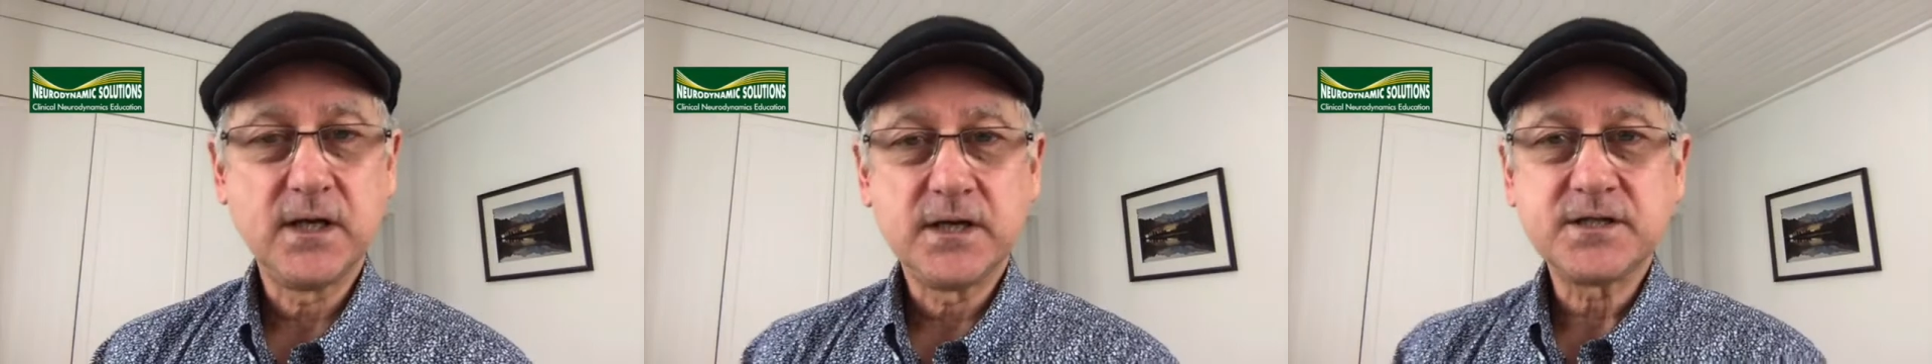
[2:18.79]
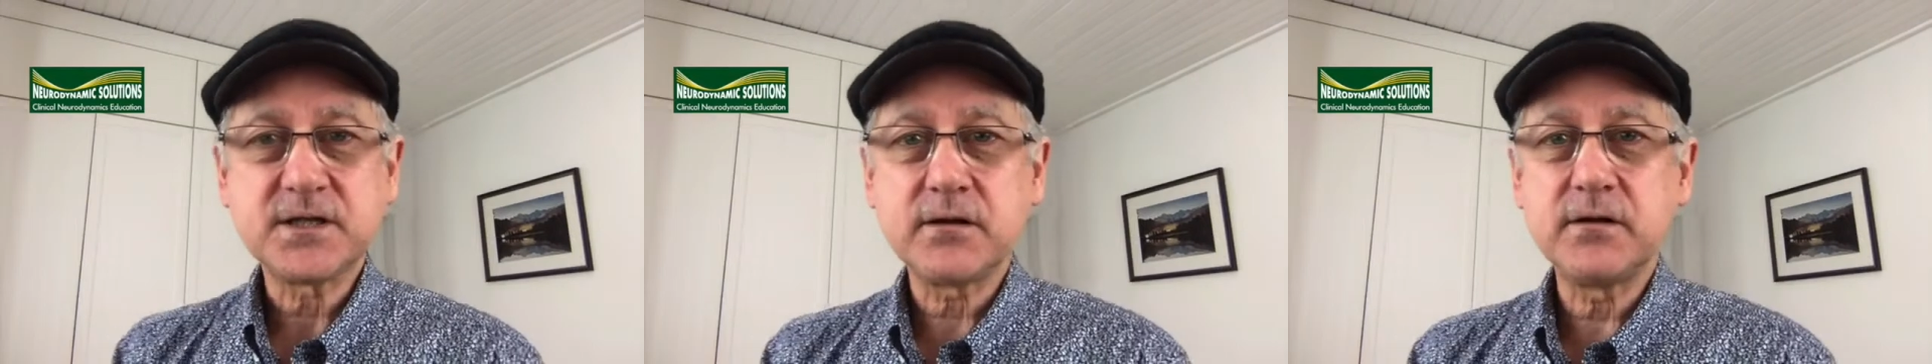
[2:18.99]

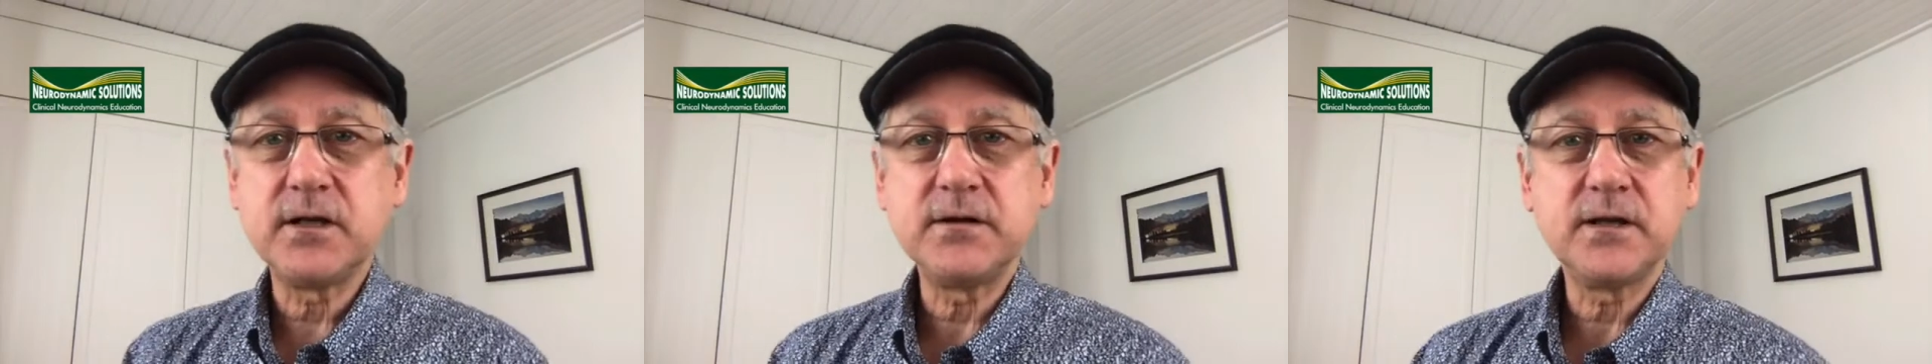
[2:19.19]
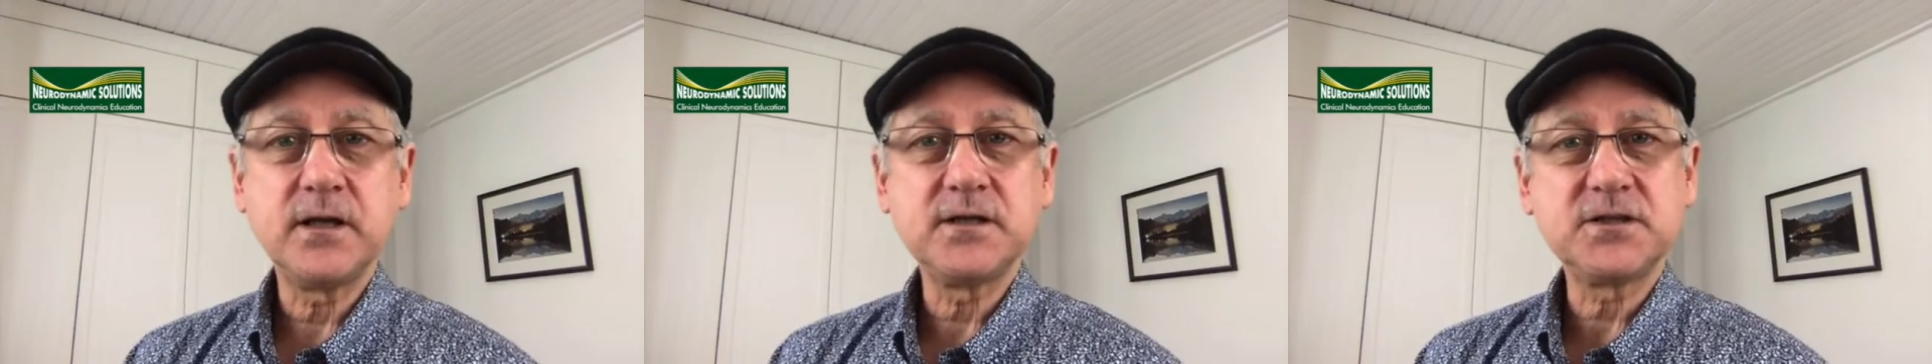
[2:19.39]
So
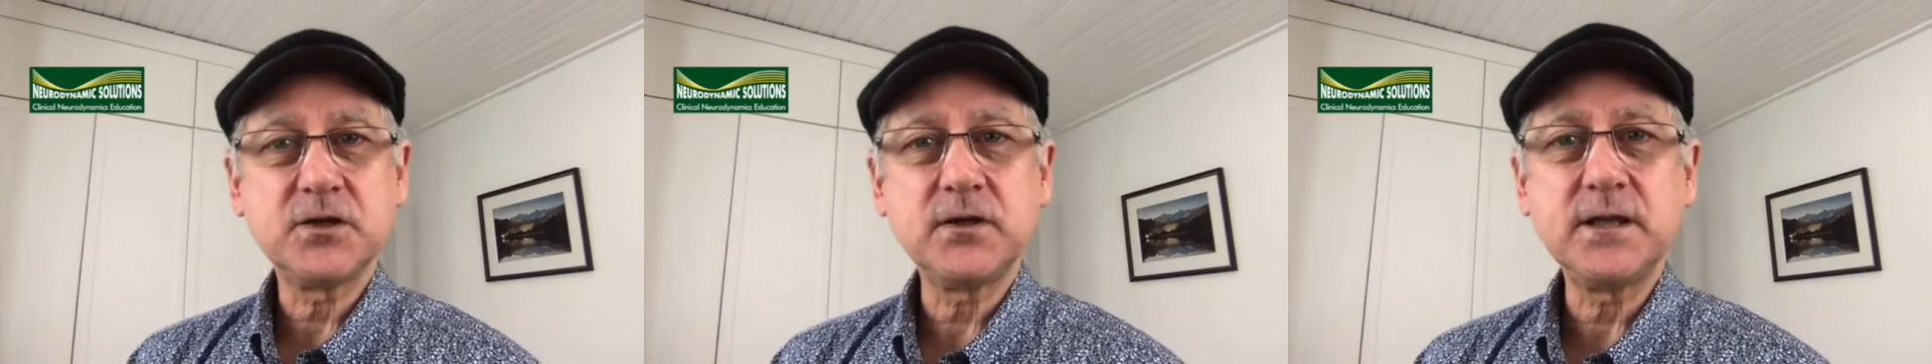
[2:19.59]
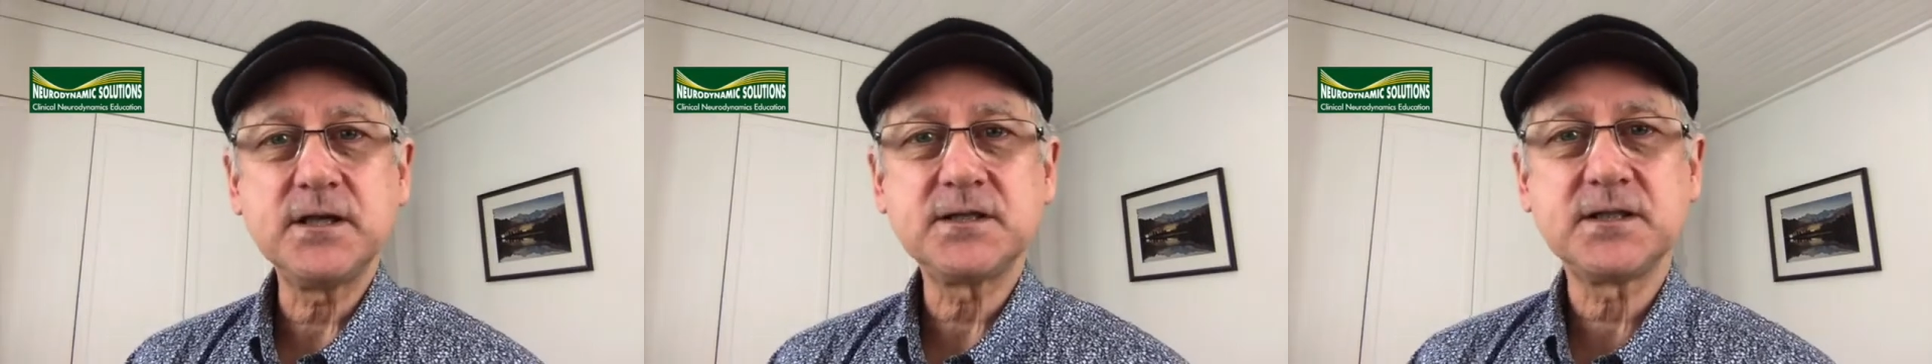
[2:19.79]
in as
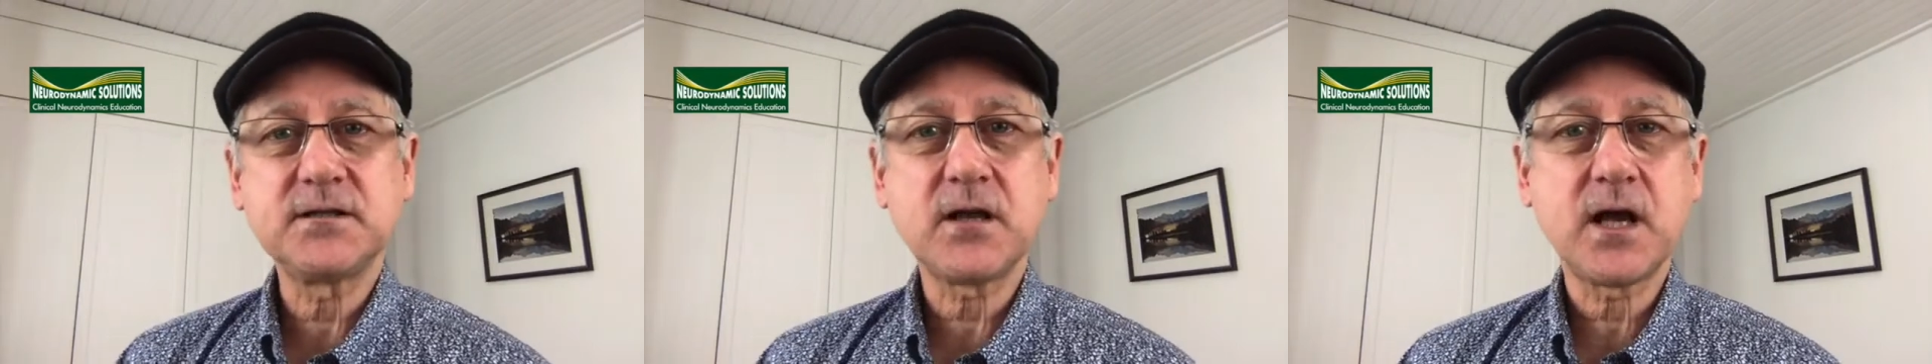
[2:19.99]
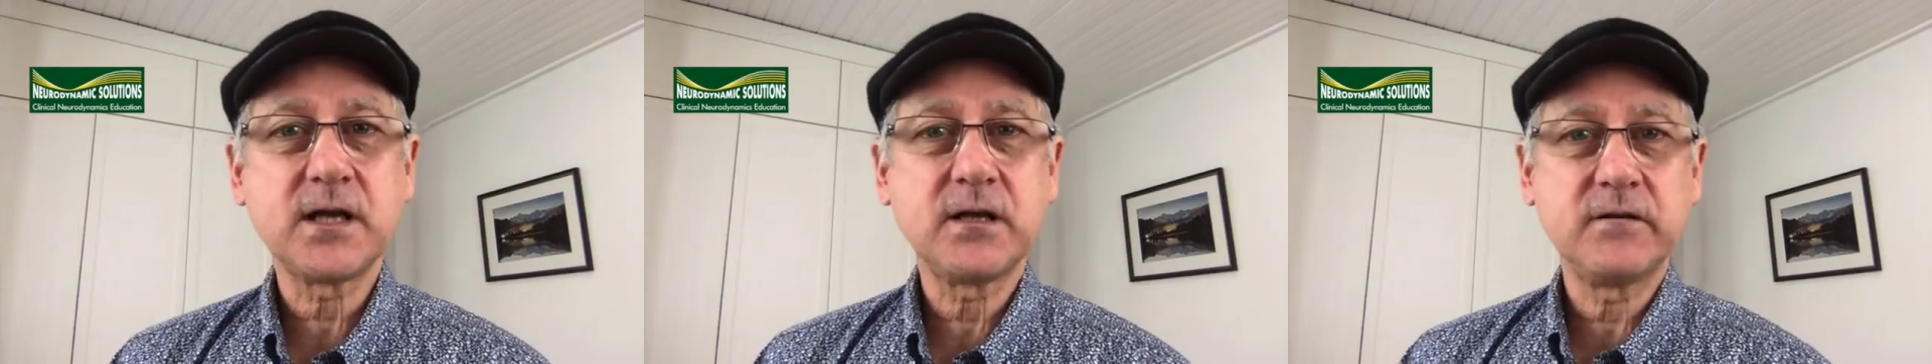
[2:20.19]
early as the
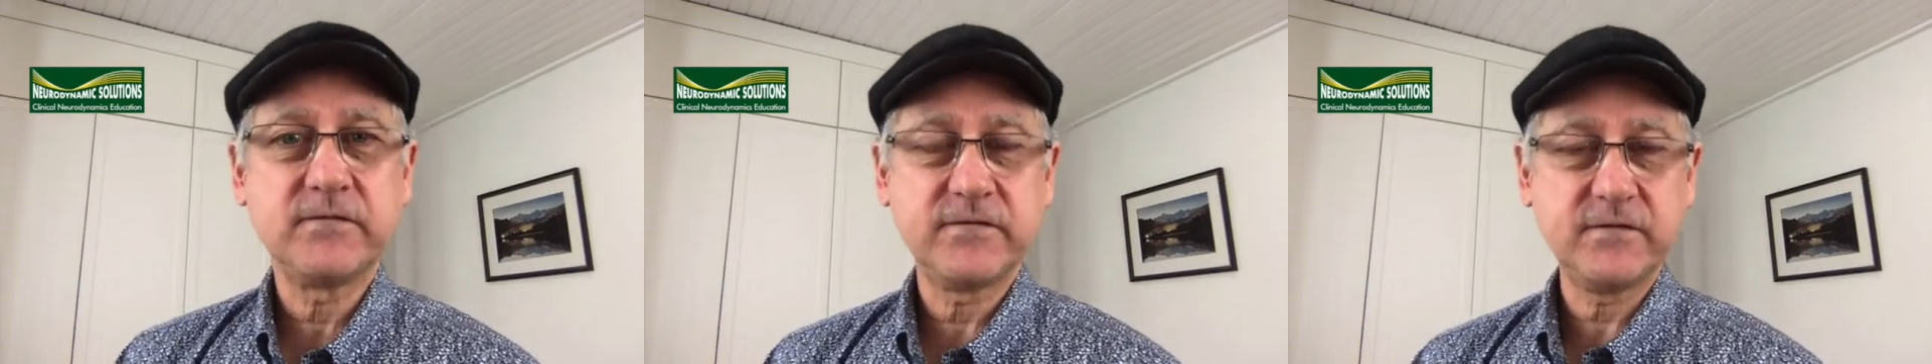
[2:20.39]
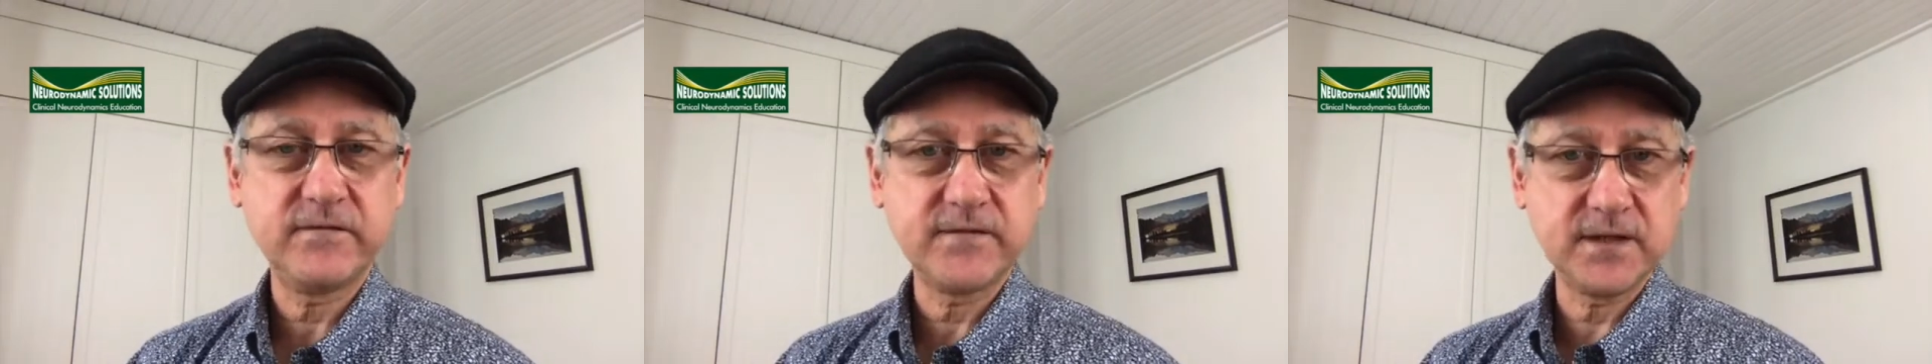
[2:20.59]

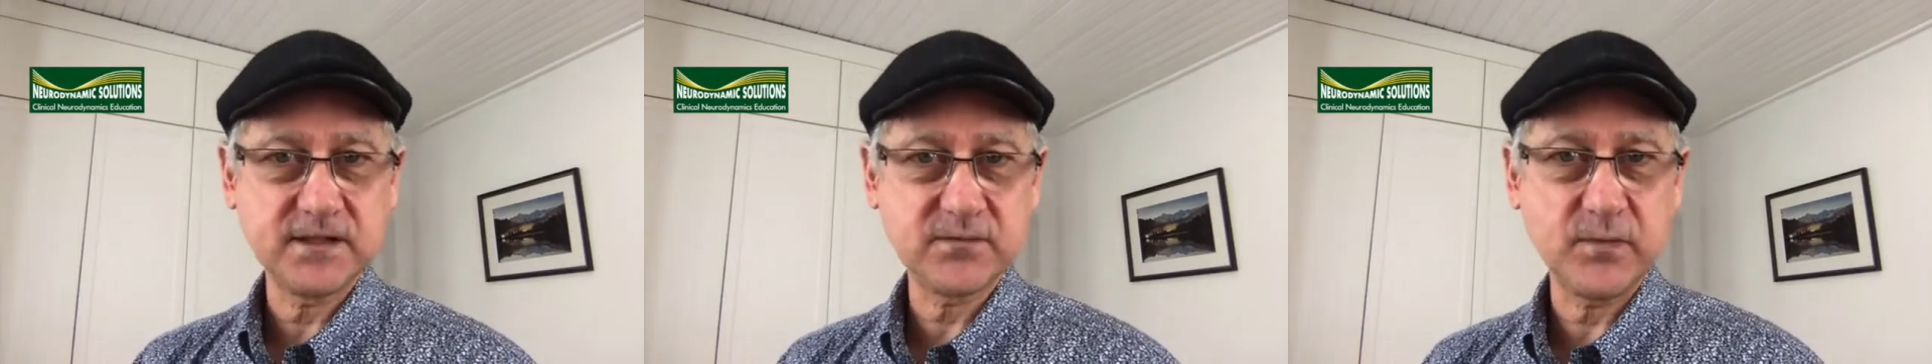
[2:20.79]
1950s,